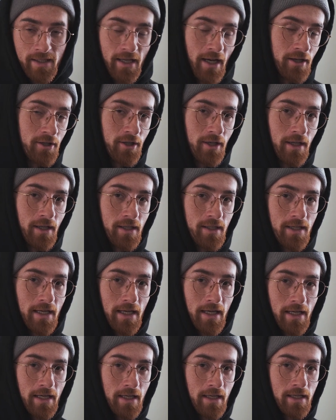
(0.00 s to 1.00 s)
sessions
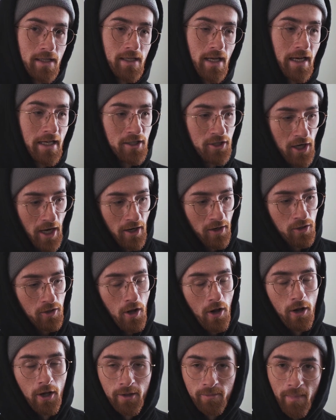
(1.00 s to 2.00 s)
is a channel
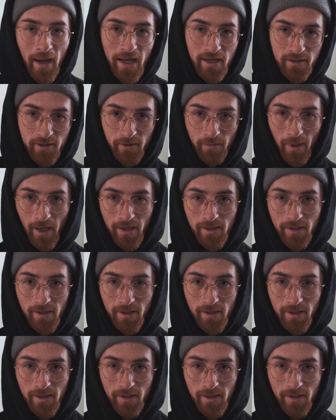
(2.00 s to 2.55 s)
called Master